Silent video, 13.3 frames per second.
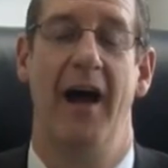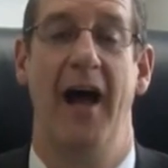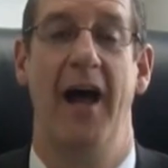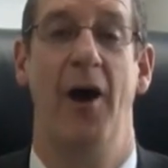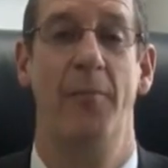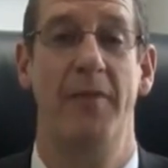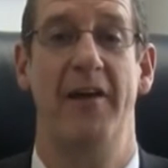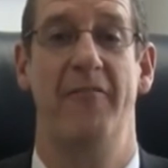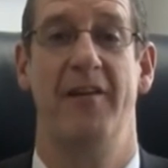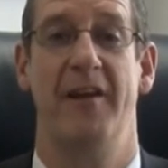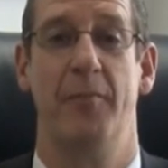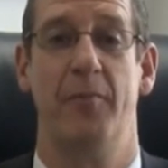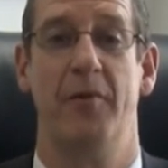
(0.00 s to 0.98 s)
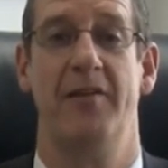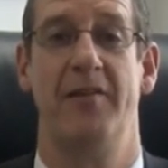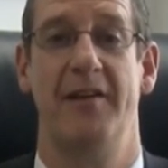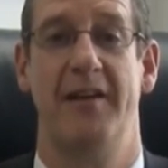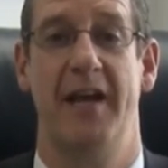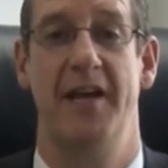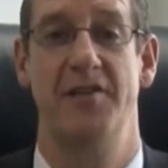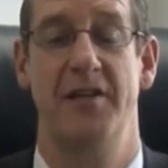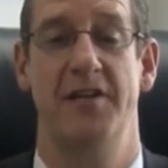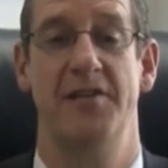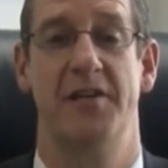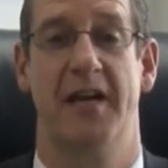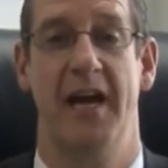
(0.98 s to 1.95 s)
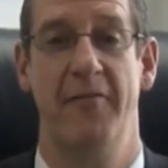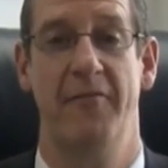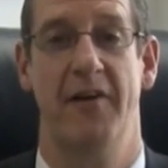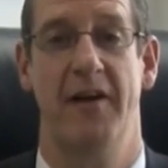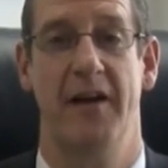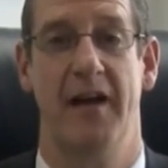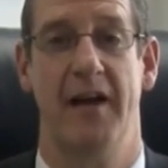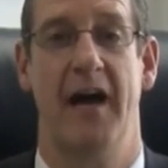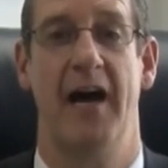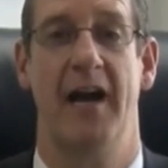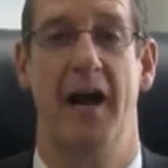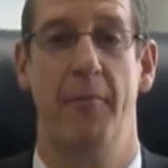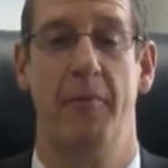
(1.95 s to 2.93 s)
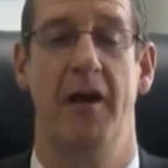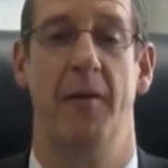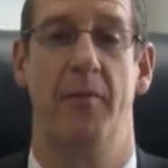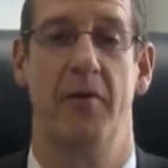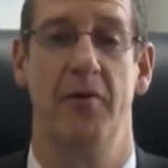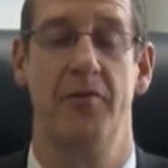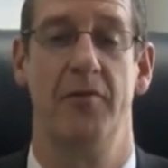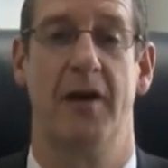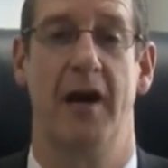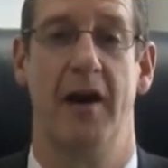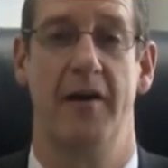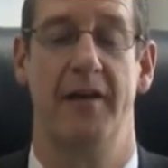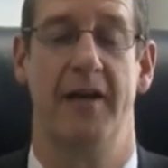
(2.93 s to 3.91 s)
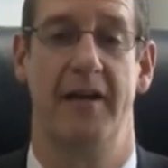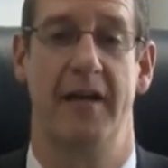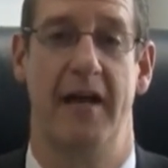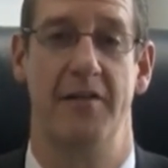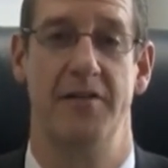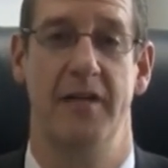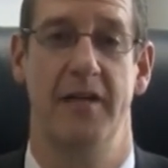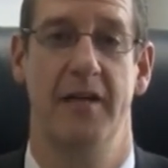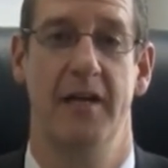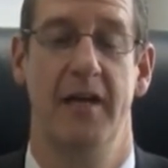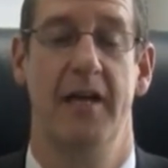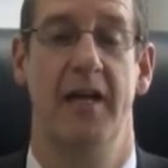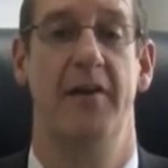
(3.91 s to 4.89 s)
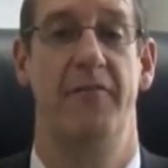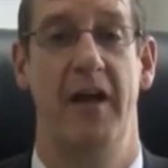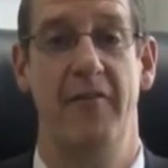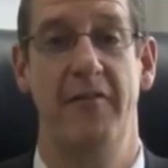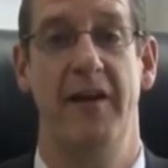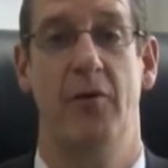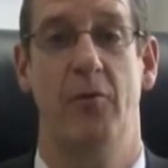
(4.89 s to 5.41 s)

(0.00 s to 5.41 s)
I hope that video presentation is you confident on how to operate your personal car technology. If you have any